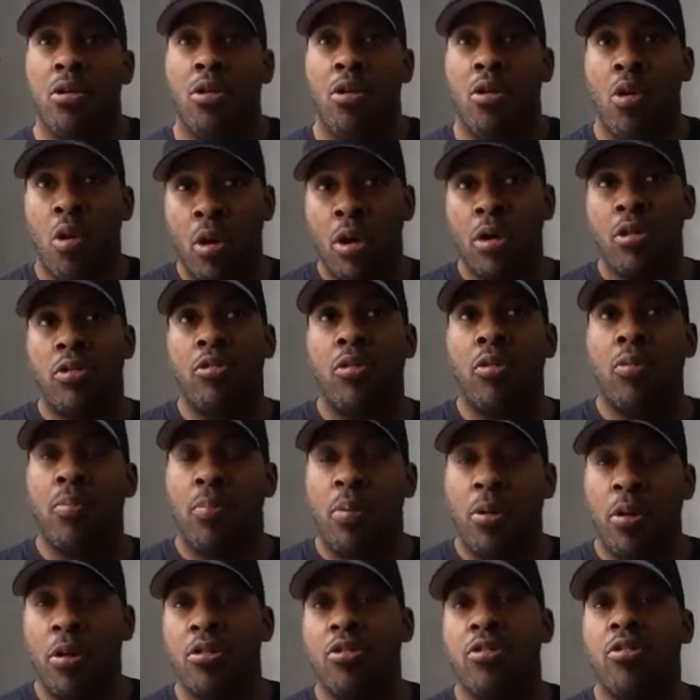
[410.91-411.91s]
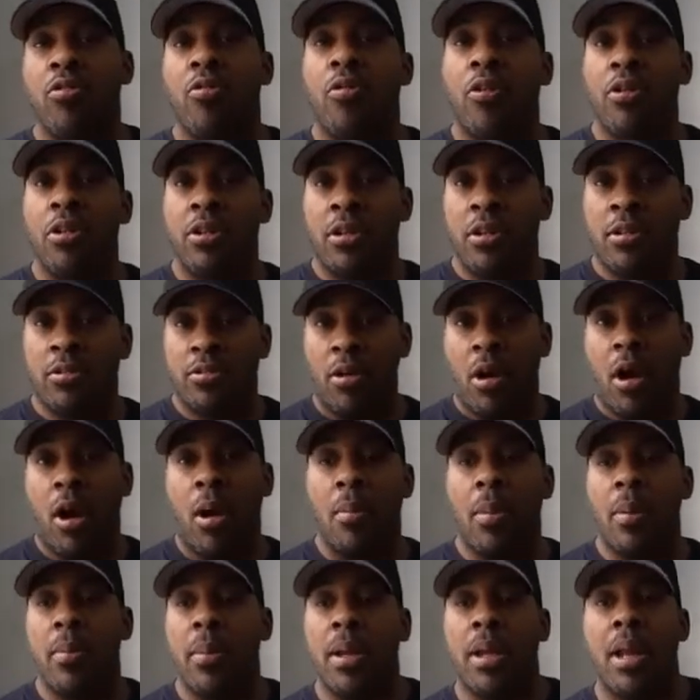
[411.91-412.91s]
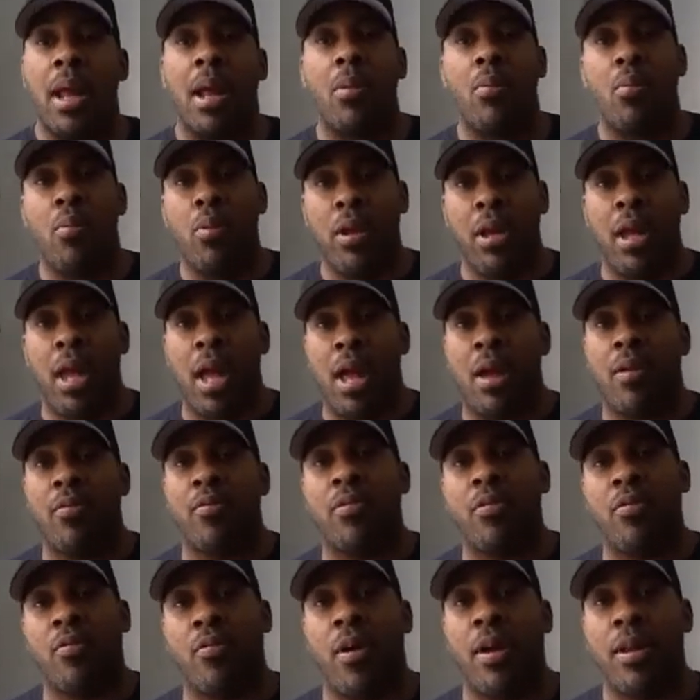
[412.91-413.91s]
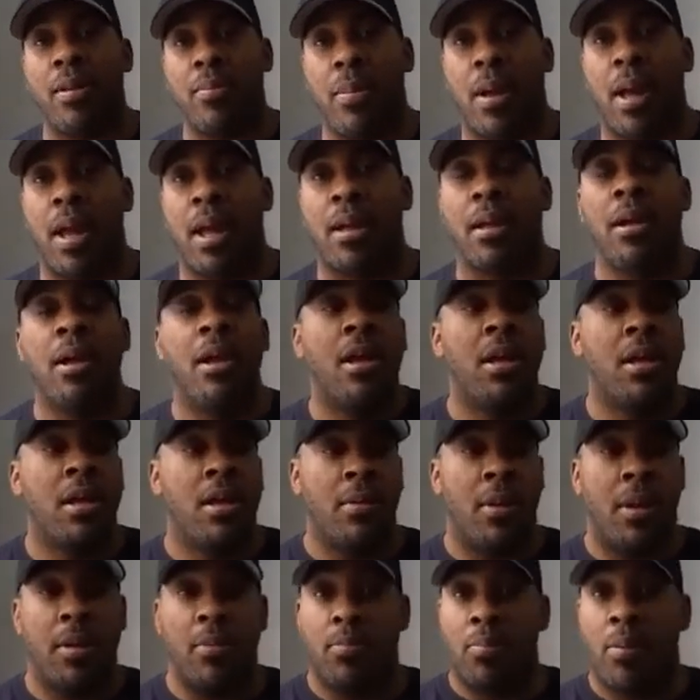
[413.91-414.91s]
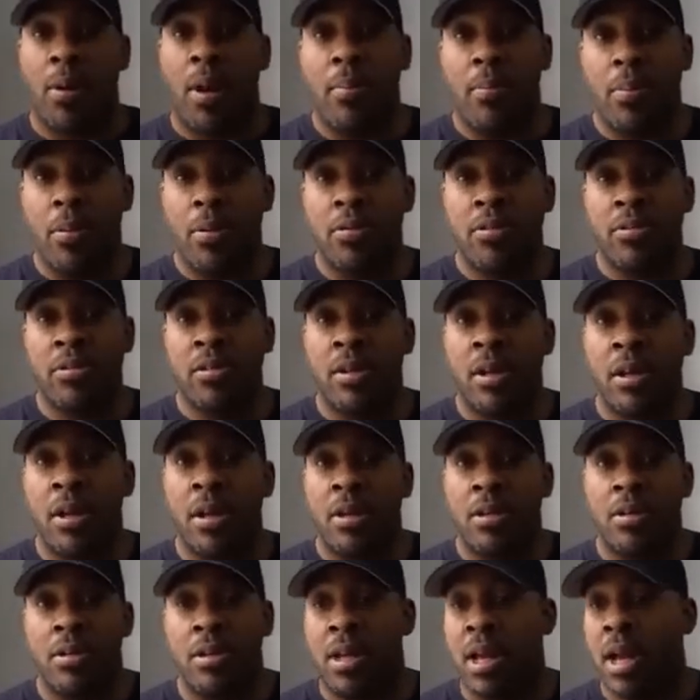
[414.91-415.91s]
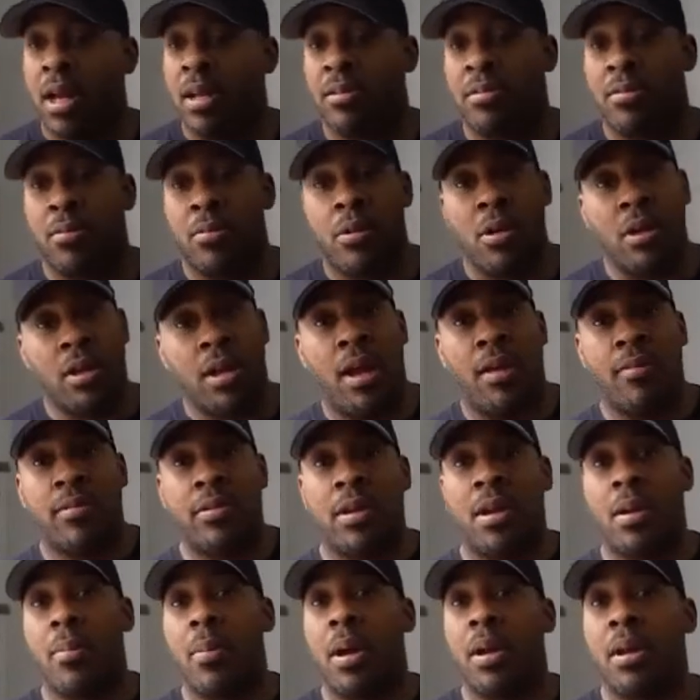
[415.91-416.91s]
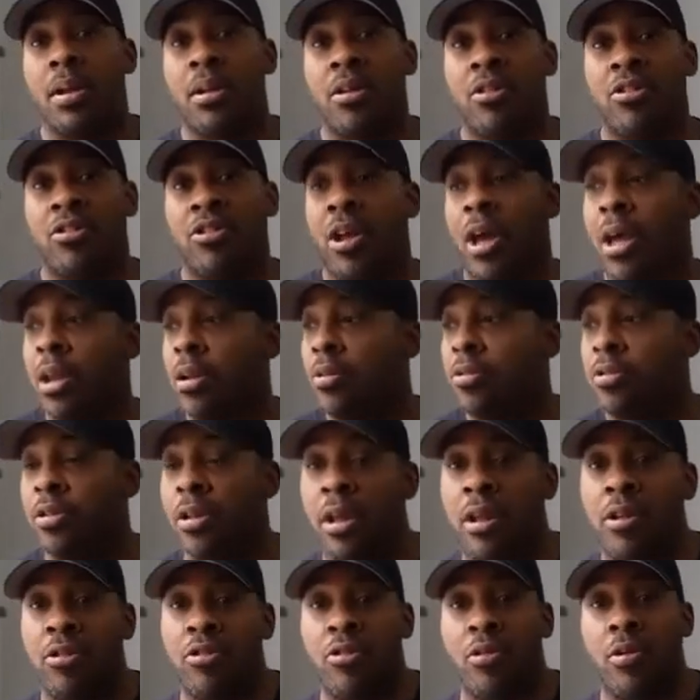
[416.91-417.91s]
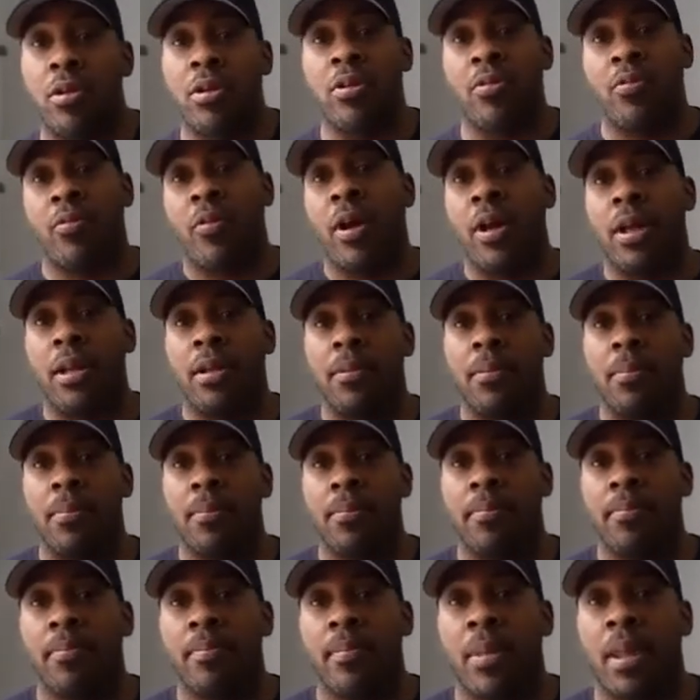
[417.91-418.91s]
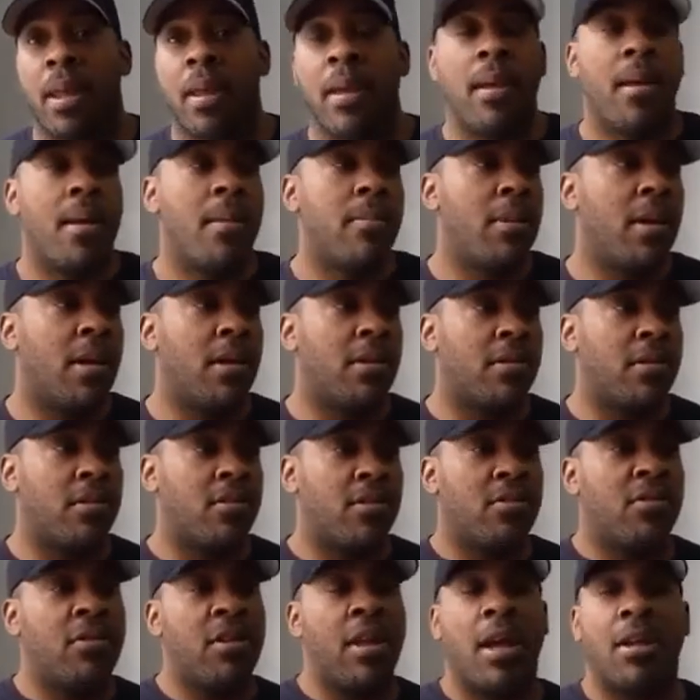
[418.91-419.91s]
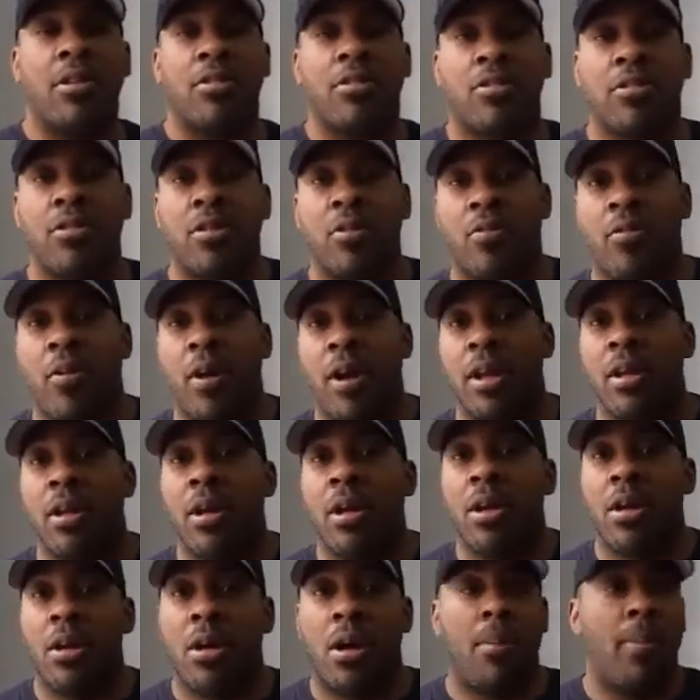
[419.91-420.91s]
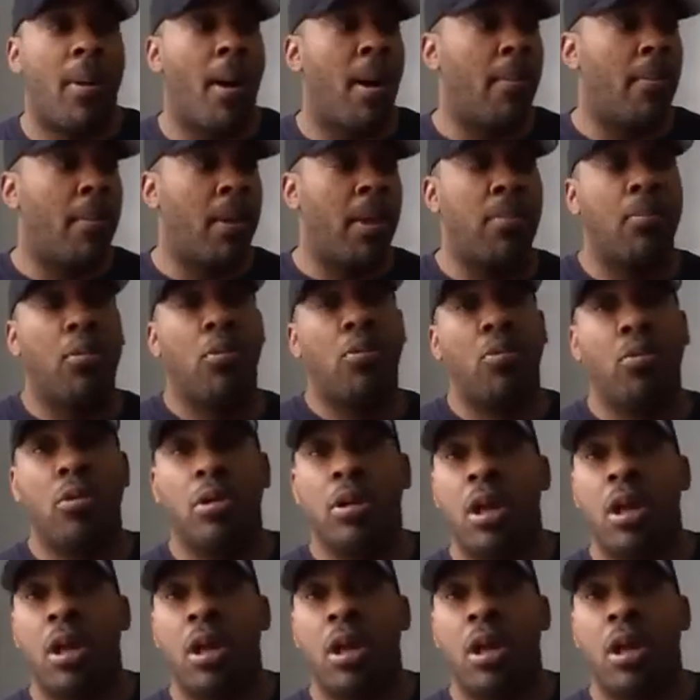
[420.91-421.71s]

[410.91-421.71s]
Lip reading: going to push for the disarmament, and we have to fight back. Preppers, you guys are going to have to come out of the shadows and join the fight. Because this is not just a fight about people who